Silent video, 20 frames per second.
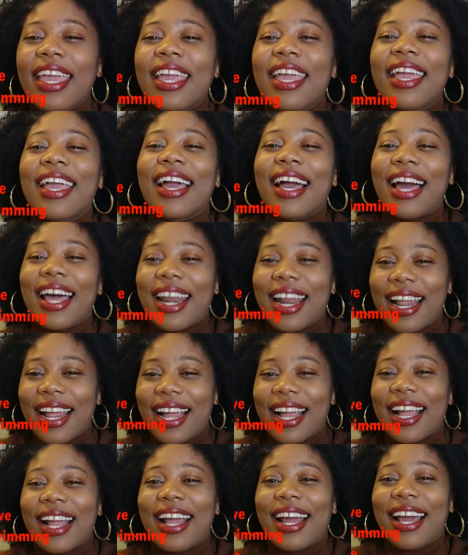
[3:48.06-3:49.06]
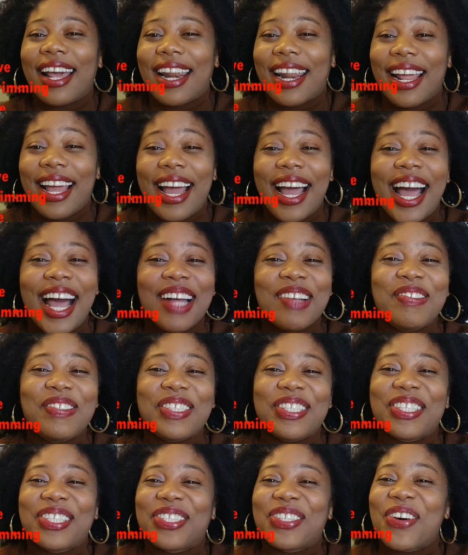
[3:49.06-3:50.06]
gara. I'm
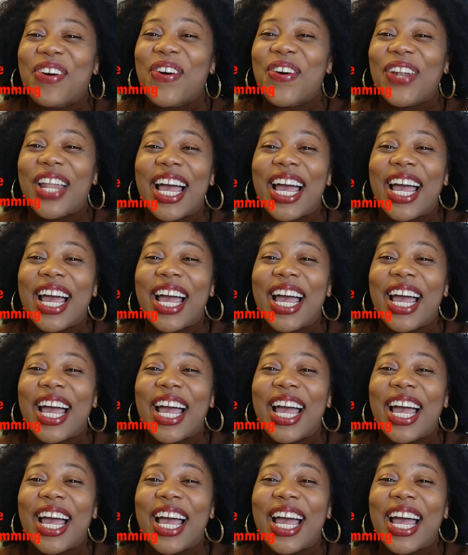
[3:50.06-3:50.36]
just so